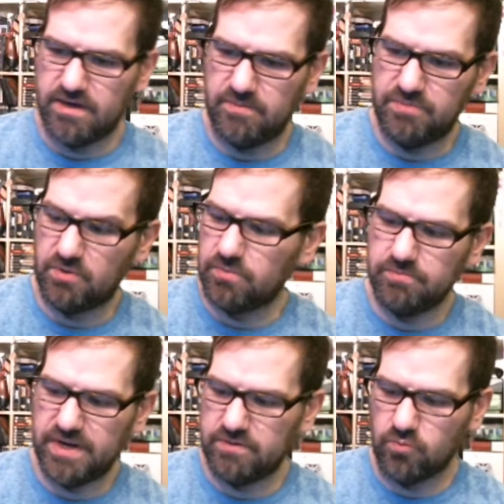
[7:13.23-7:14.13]

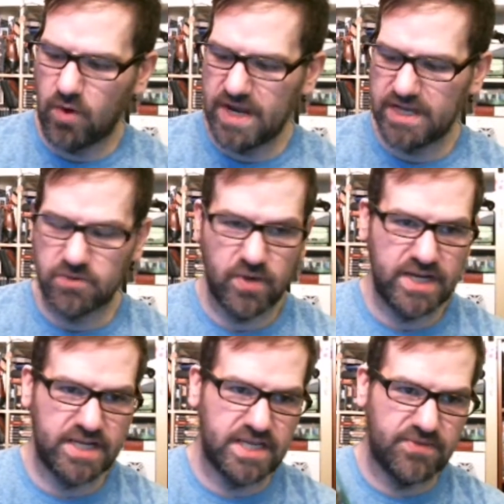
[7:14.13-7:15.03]
Been waiting and
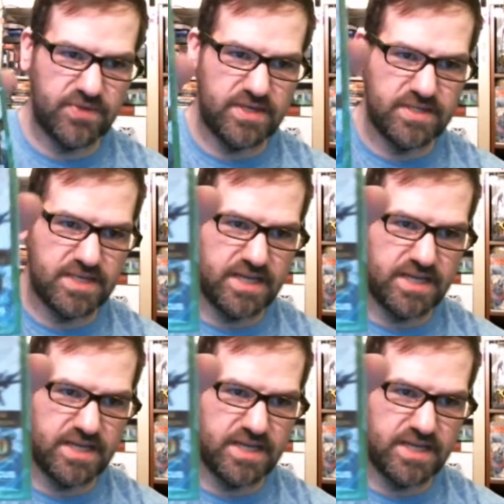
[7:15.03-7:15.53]
waiting to get this,